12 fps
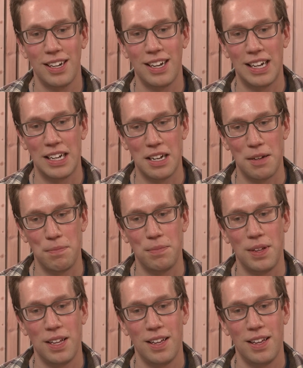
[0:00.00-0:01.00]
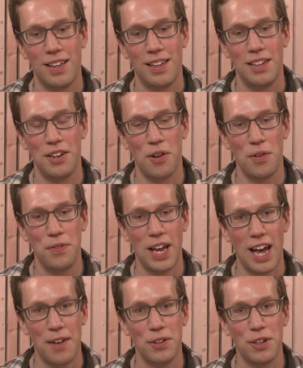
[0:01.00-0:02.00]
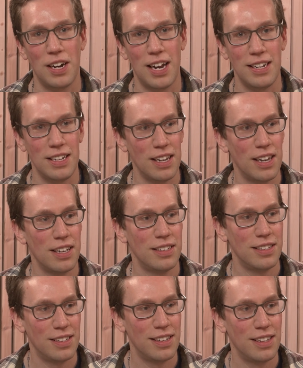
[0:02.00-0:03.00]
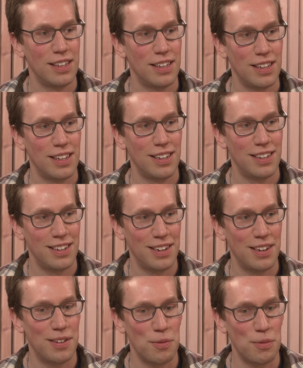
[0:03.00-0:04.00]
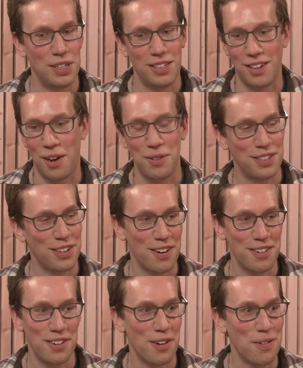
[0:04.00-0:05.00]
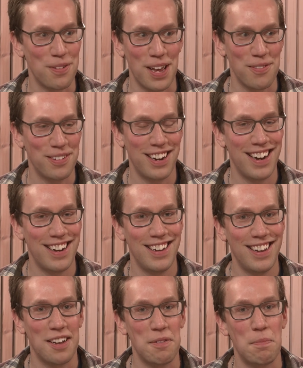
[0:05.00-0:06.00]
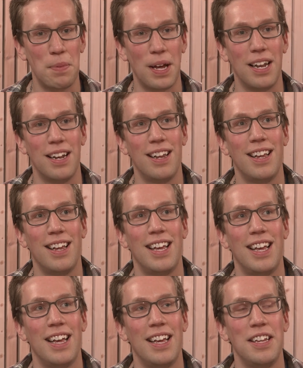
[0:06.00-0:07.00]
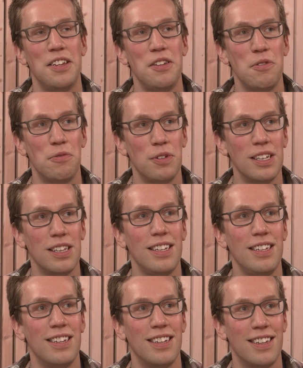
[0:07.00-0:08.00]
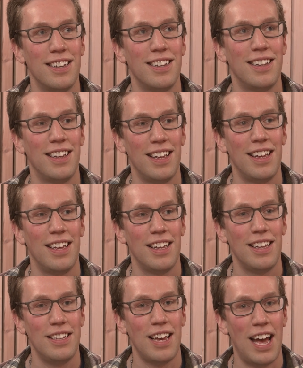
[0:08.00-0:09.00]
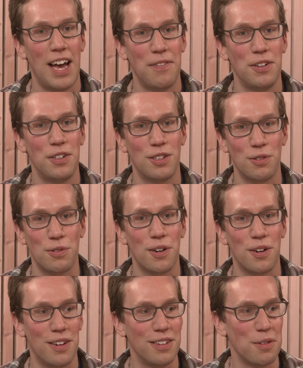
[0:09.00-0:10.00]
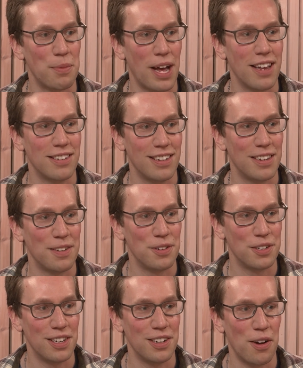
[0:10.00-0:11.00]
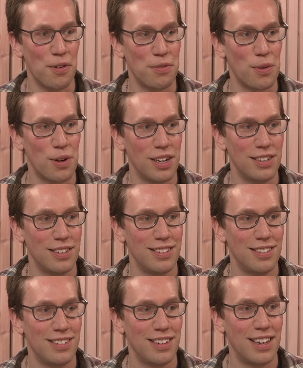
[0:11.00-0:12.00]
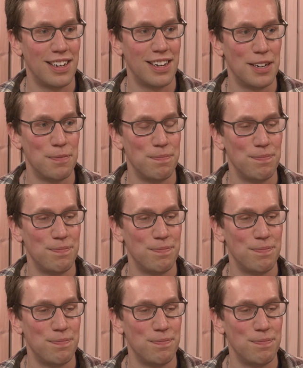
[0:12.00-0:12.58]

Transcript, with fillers: Um, you know, if you have a good idea, which is always hard to know if you have a good idea, but you really you have to just throw it all in the basket if you're going to go for it, um,